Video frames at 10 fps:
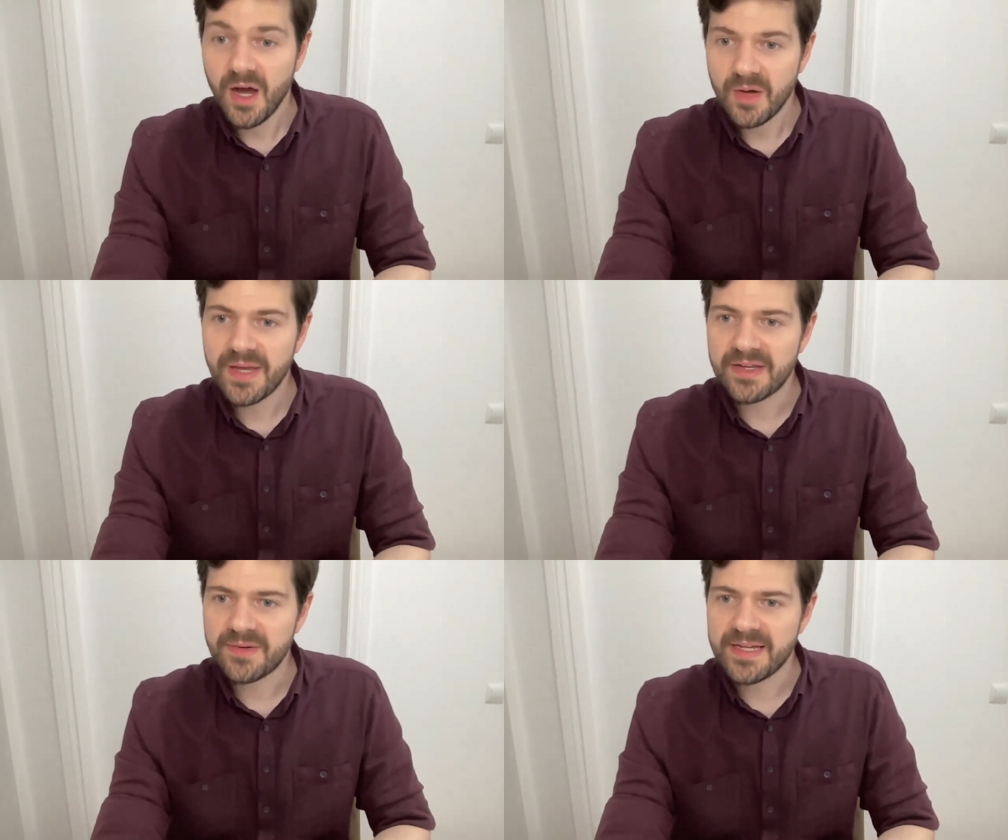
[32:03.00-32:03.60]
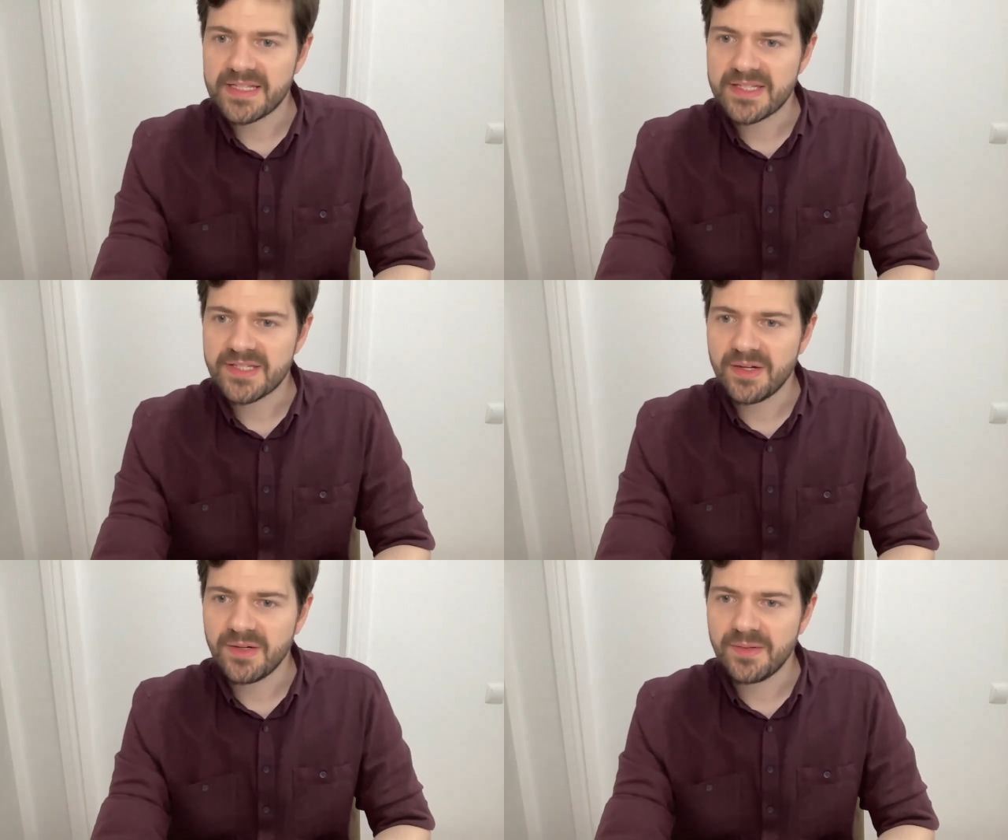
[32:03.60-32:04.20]
Okay, great.
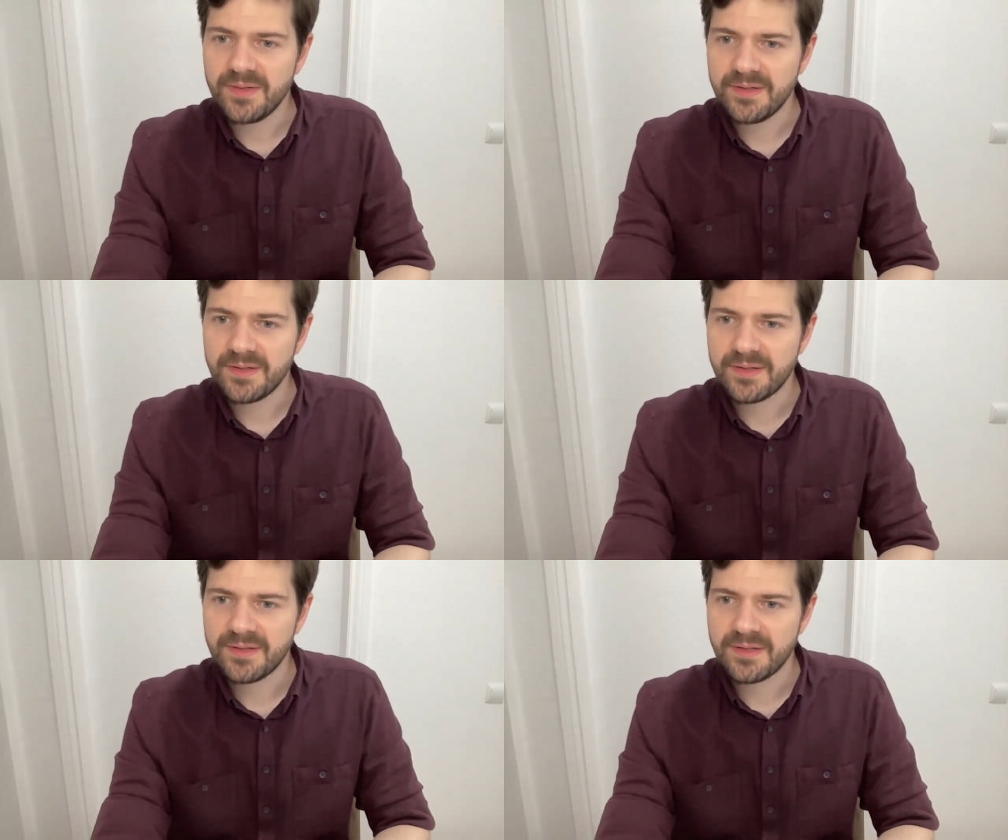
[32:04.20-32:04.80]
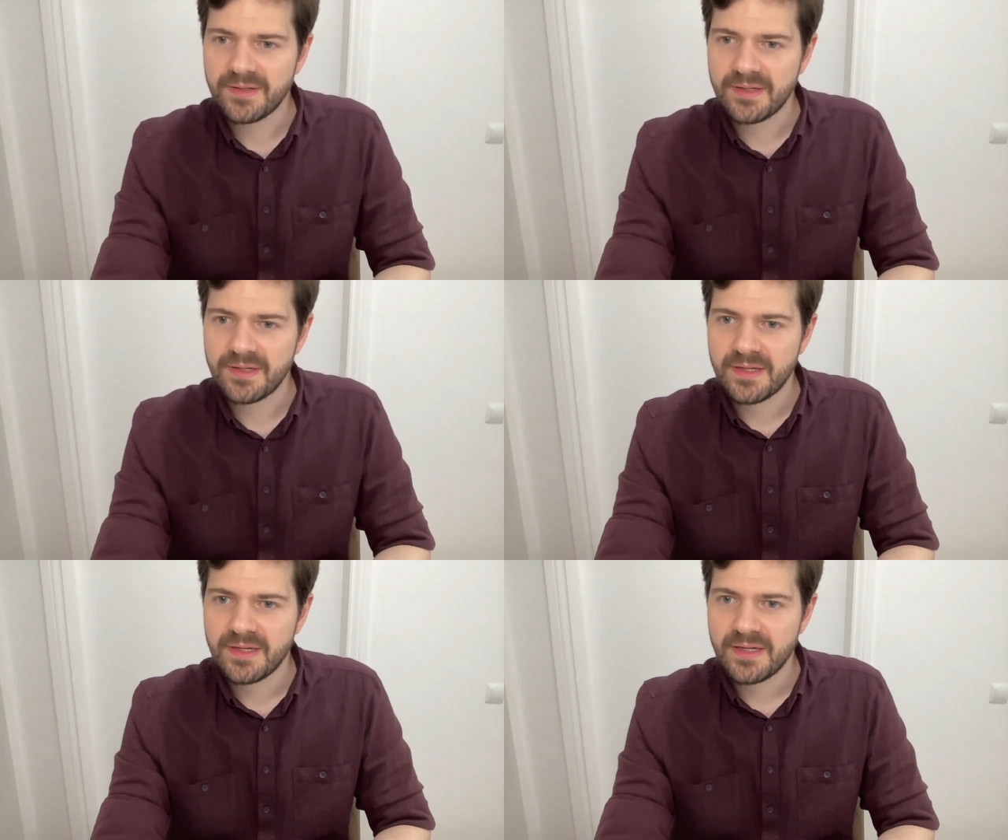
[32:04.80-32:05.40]
So
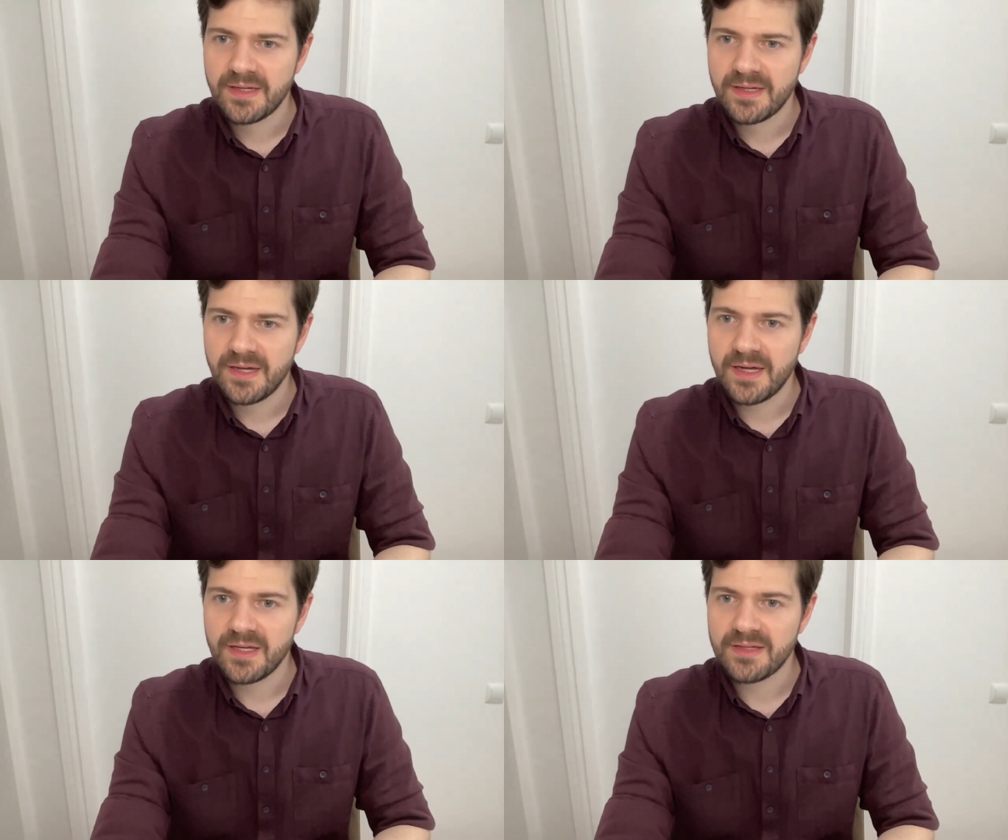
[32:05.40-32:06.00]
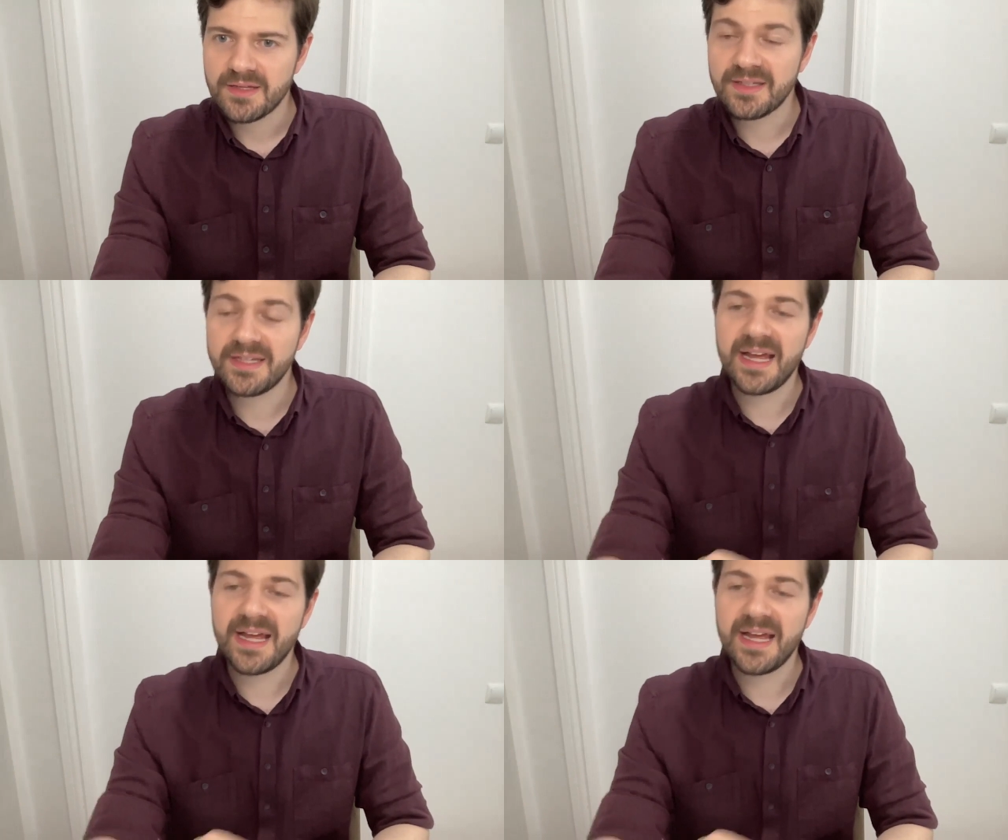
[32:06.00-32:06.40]
Lynn